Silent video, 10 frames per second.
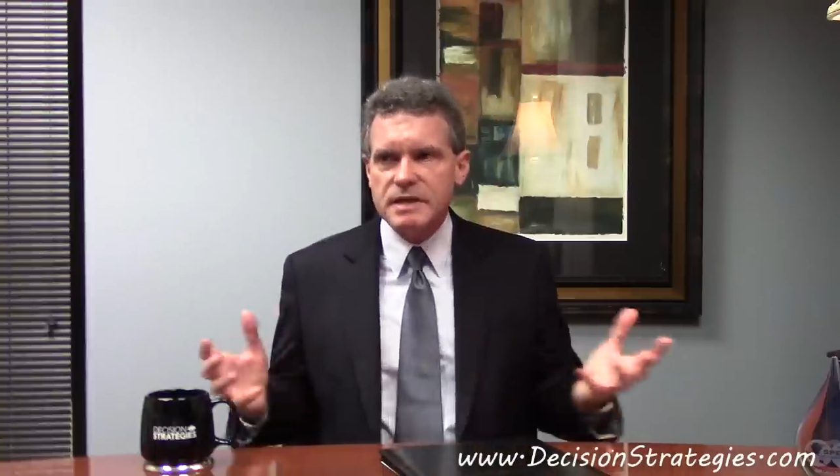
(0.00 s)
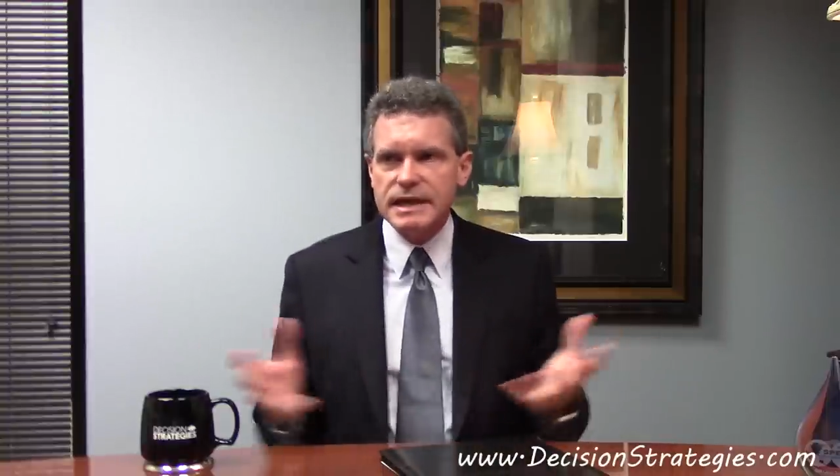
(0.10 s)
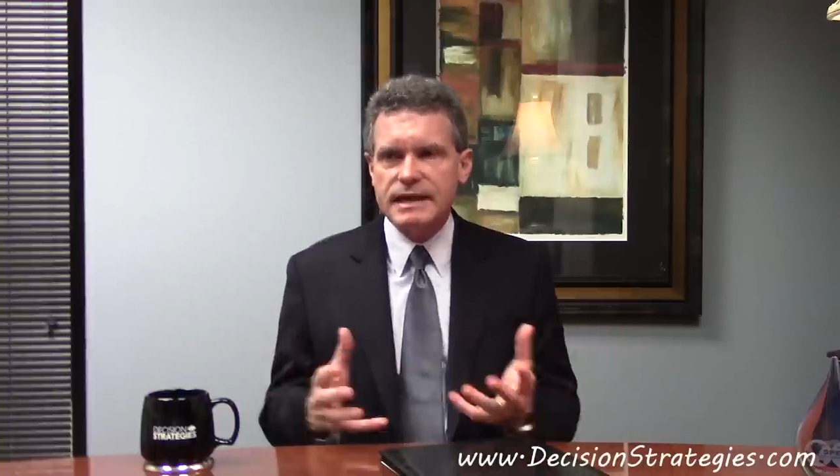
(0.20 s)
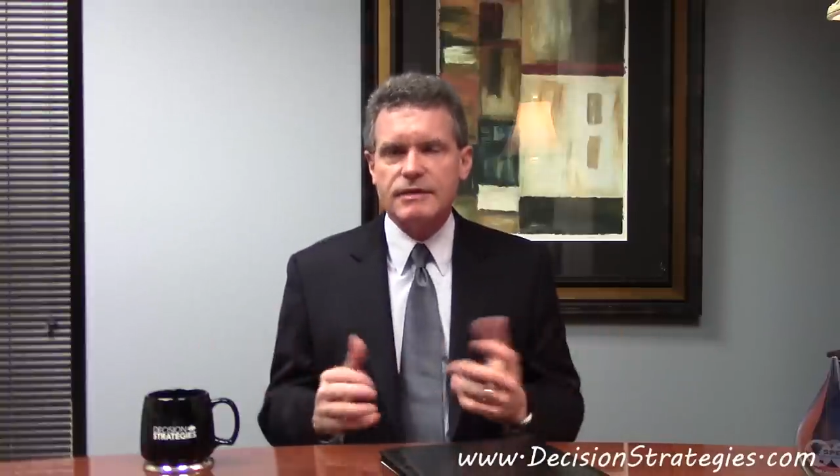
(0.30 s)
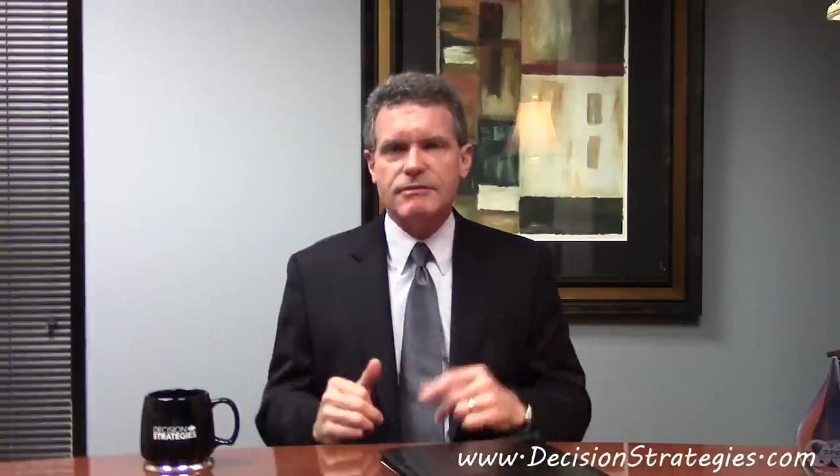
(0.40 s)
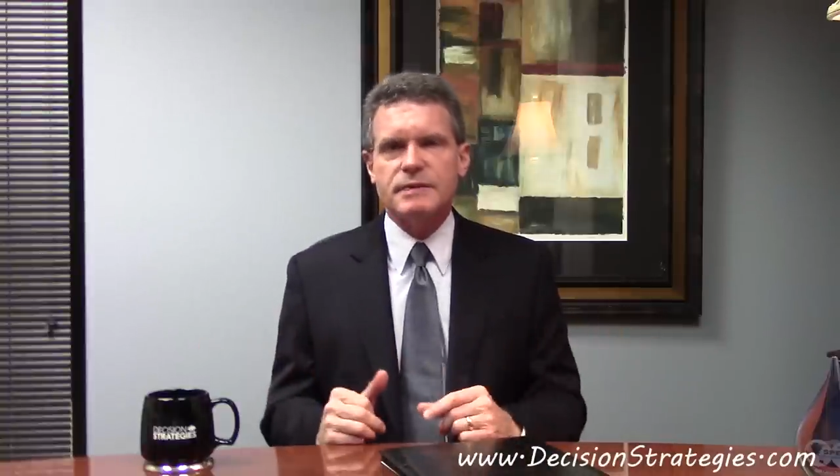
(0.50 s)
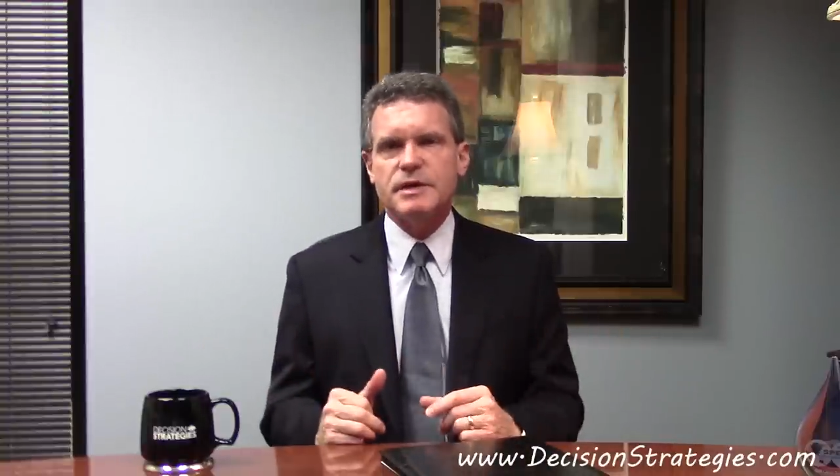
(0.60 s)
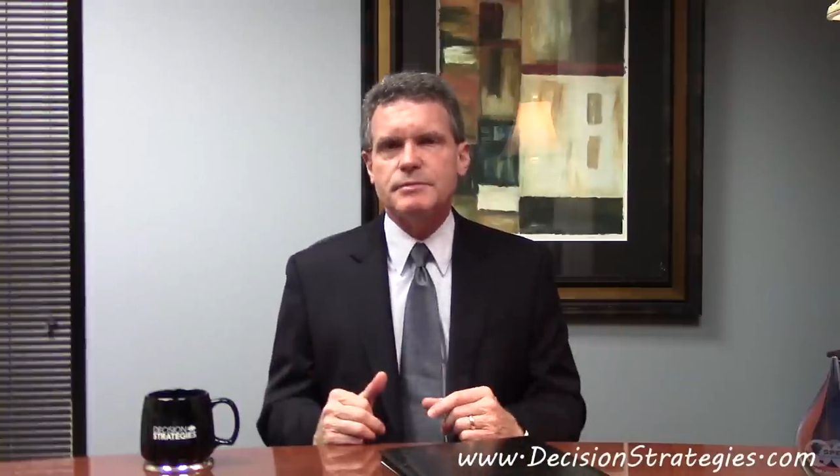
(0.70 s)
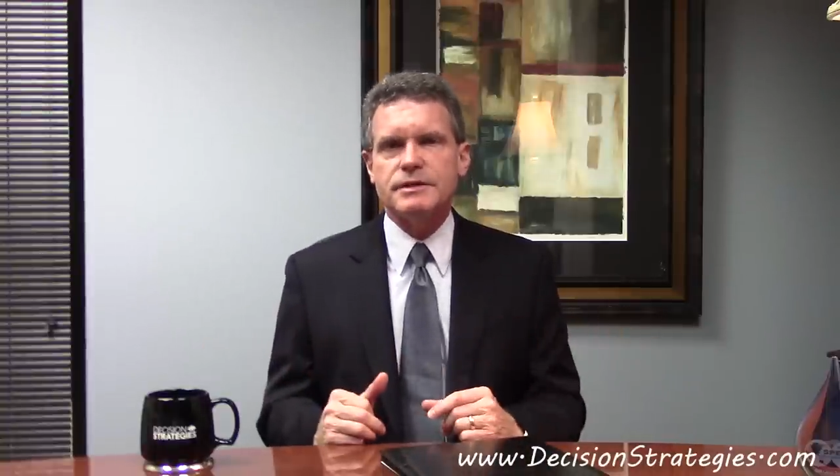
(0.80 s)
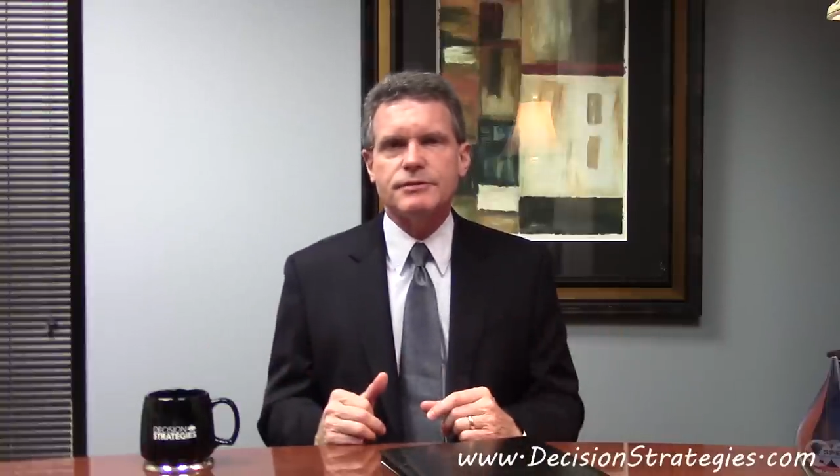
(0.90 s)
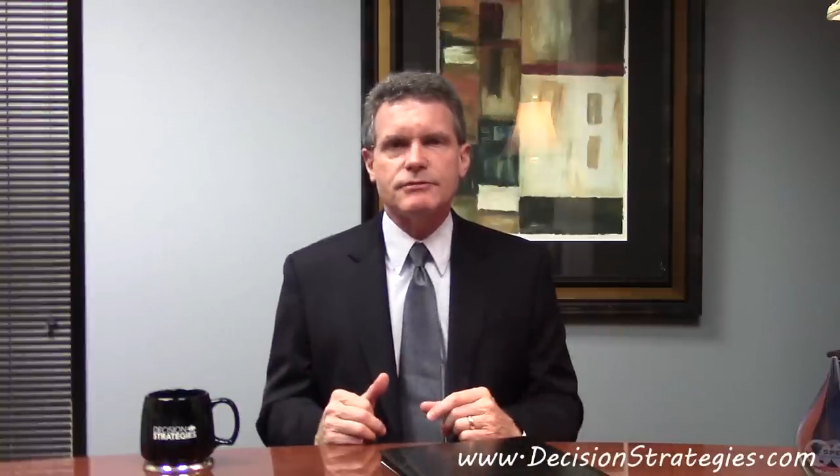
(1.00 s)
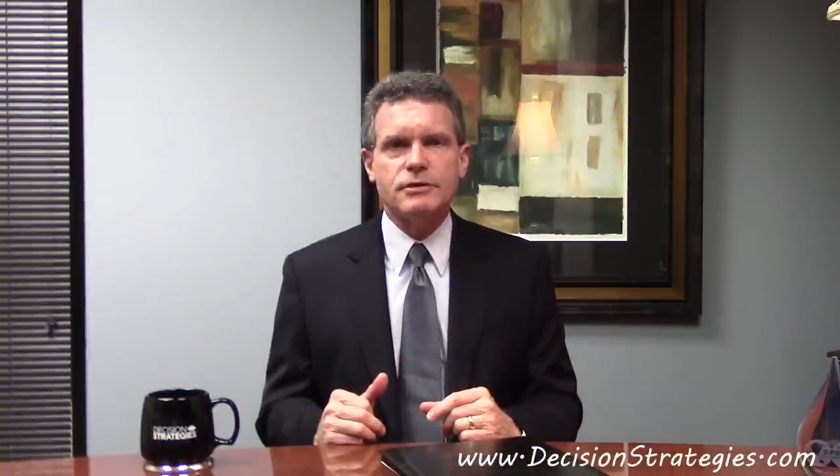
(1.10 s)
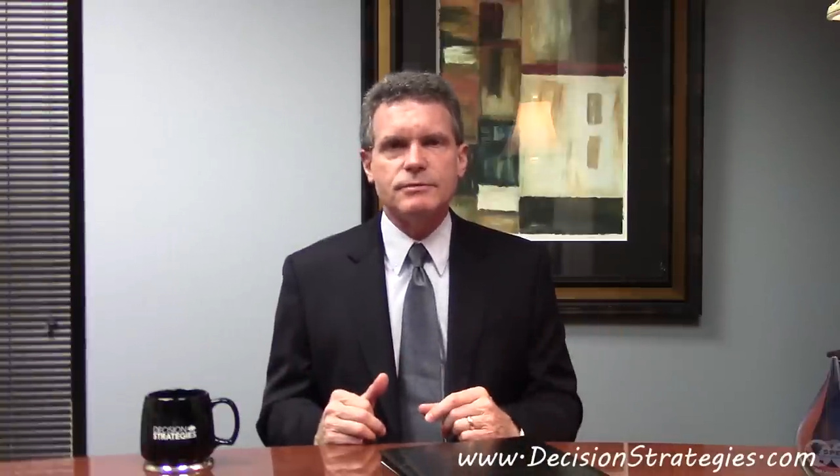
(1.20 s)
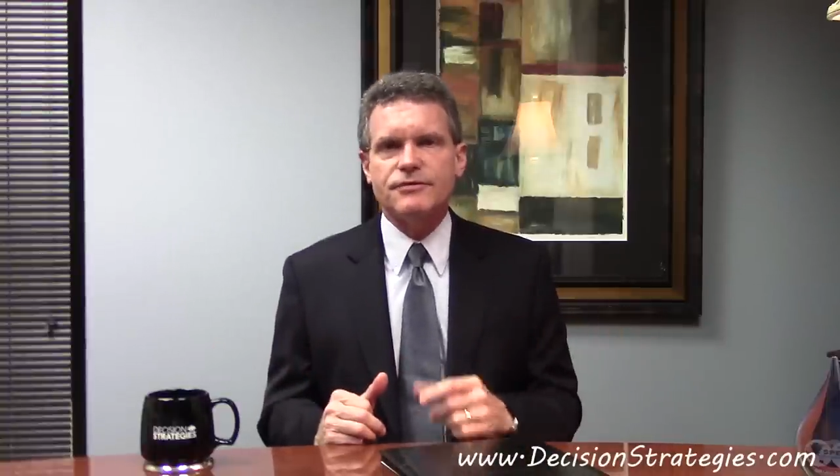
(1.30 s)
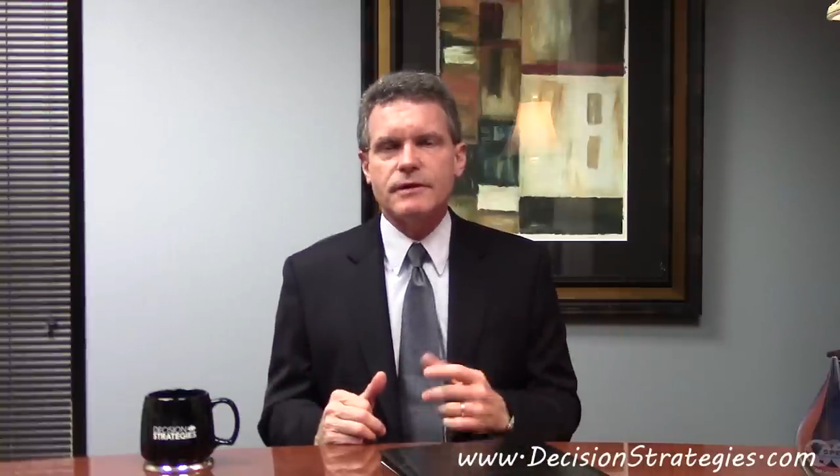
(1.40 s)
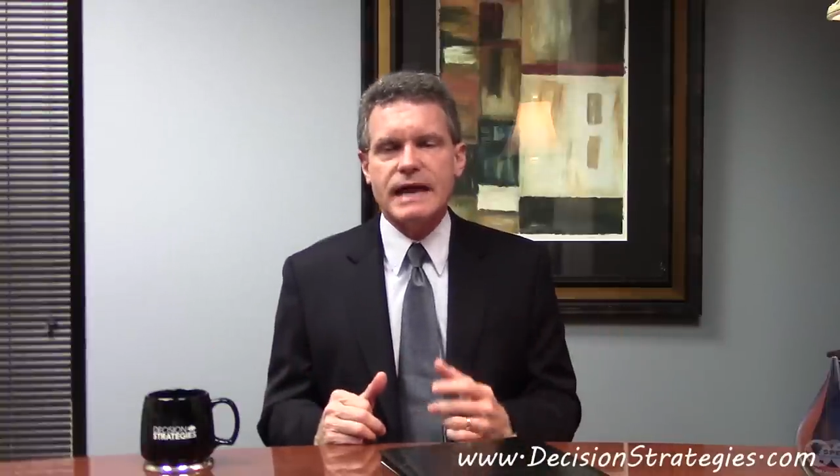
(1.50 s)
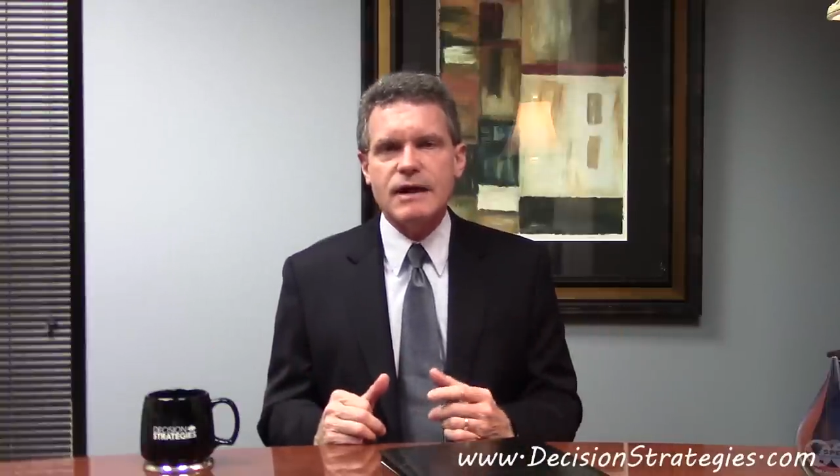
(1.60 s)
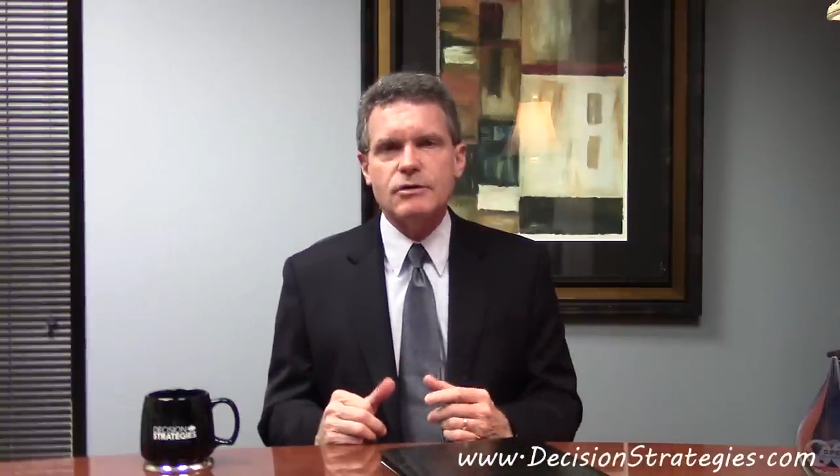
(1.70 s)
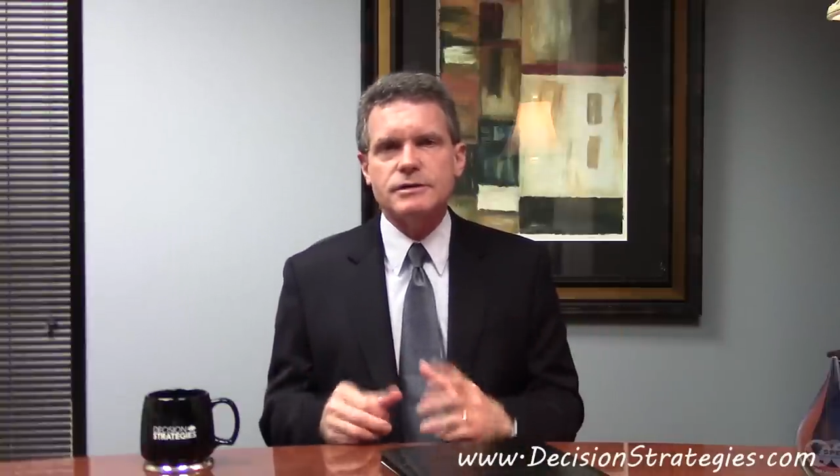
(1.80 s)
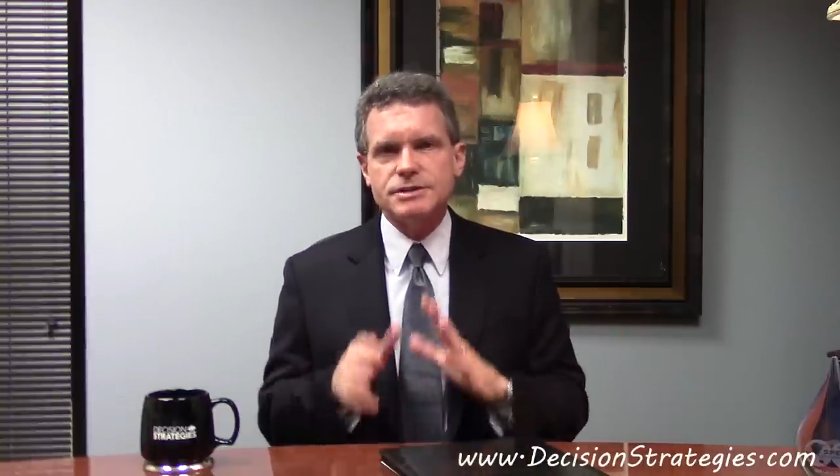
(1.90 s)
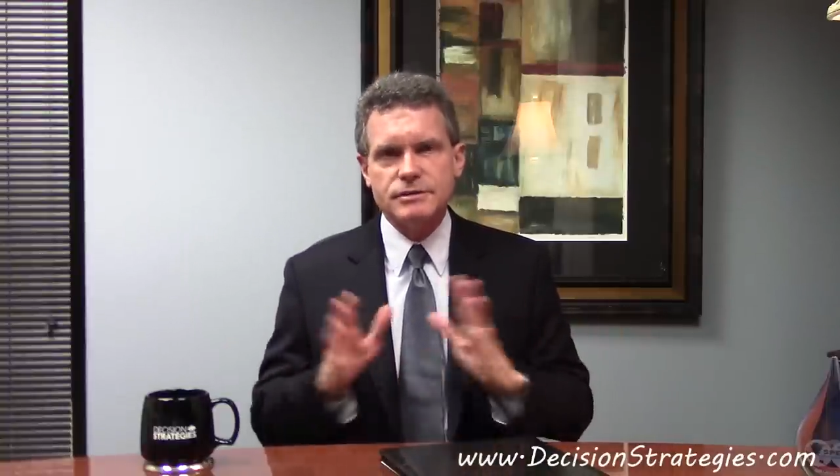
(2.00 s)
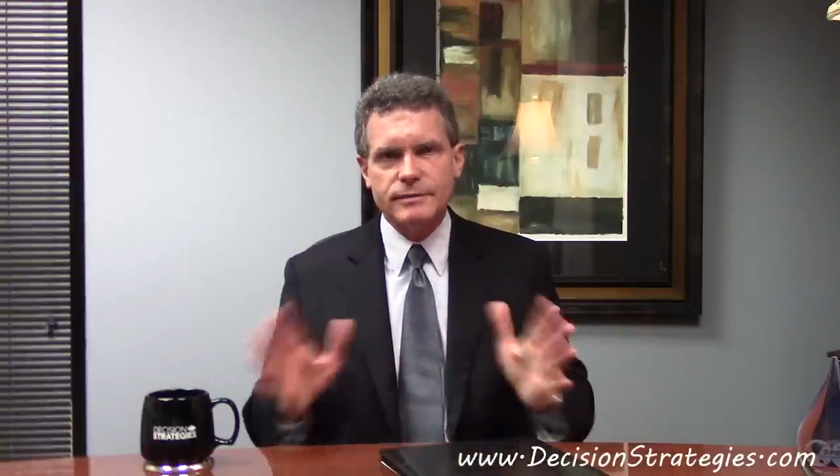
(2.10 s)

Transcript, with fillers: getting the right people in the room for an hour or two